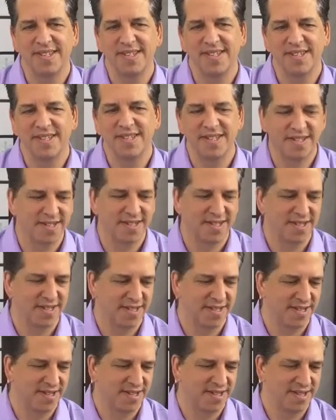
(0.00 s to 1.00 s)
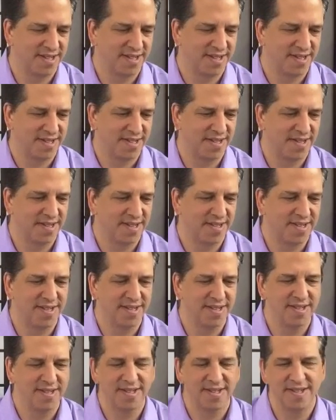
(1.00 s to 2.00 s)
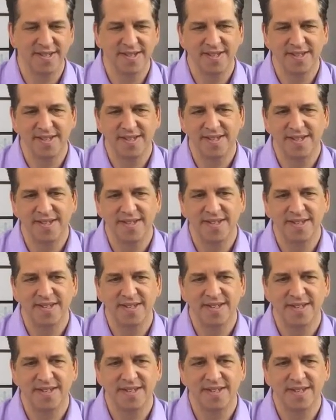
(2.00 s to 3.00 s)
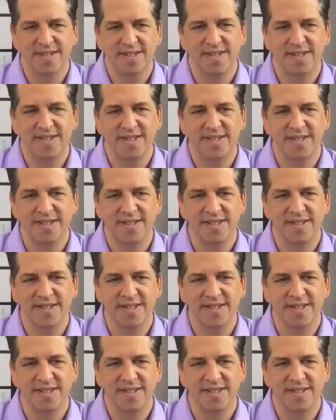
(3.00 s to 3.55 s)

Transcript: [no speech]